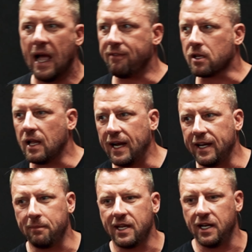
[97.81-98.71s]
I have a client
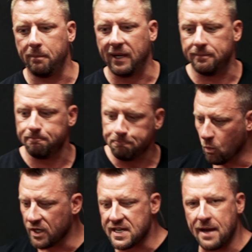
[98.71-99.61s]
named Kenny Baden.
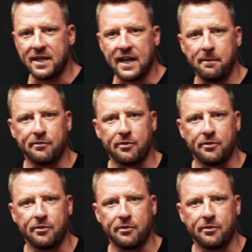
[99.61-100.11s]
One time he came up